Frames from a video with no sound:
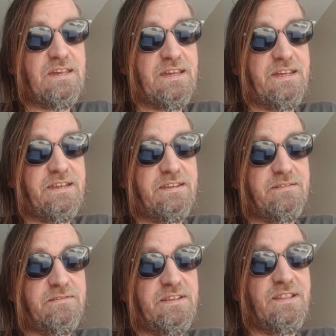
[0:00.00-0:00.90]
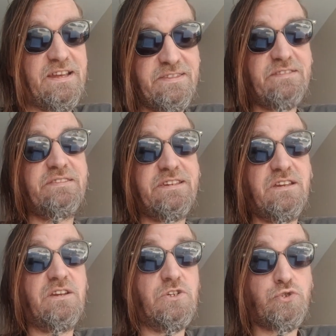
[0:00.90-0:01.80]
and then like this, they
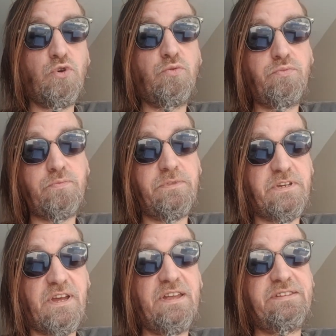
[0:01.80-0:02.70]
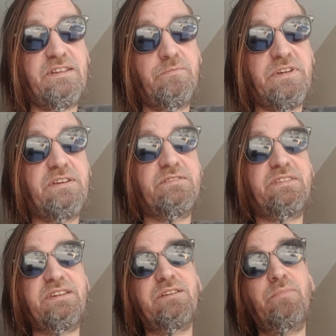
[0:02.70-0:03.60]
can control the content because
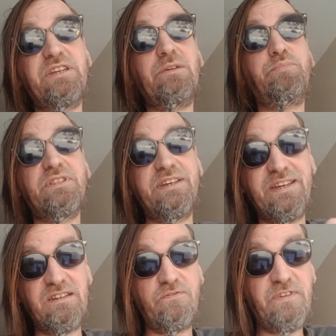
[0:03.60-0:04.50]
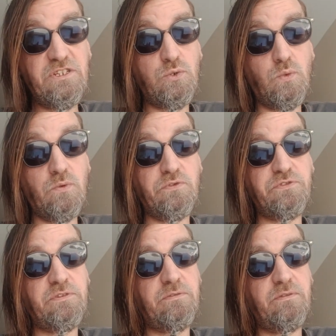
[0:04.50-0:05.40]
they can manipulate
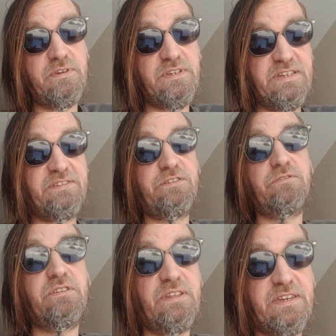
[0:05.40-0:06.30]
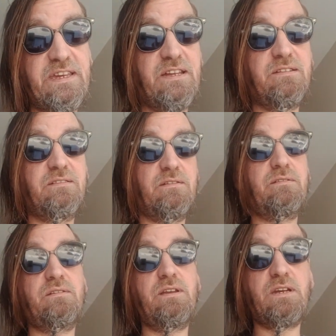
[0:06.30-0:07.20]
individuals easier than they can
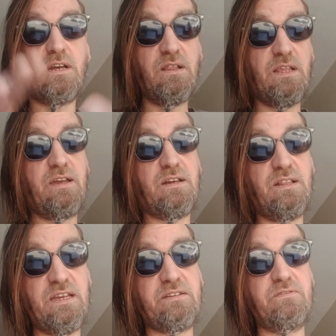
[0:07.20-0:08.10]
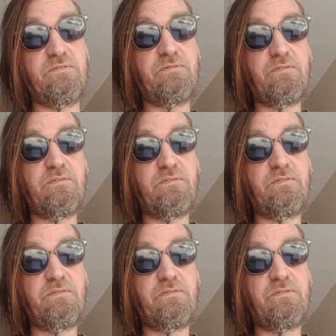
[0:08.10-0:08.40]
a collective.